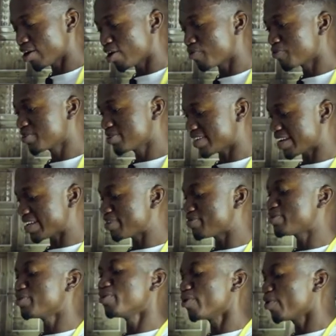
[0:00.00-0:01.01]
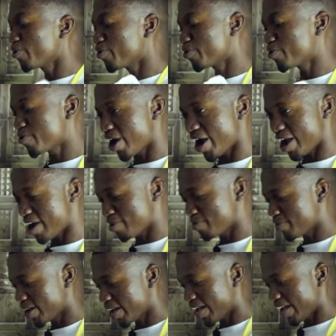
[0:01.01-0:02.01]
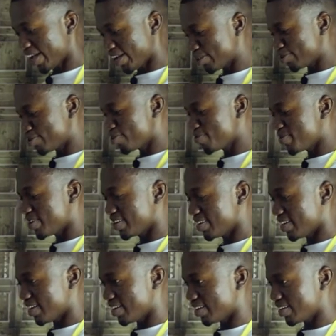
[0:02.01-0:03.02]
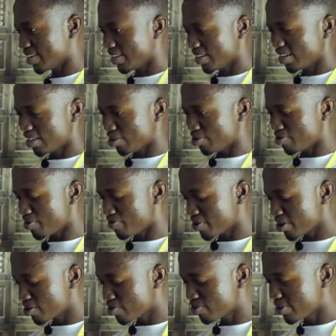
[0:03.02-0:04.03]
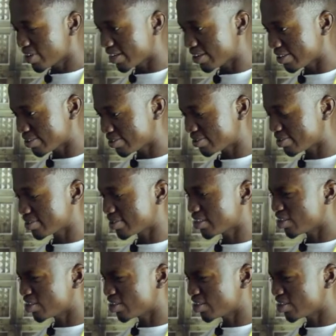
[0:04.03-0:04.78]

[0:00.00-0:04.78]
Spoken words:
of which I didn't even know who I am, mm-hmm, and told me that you are very good at this,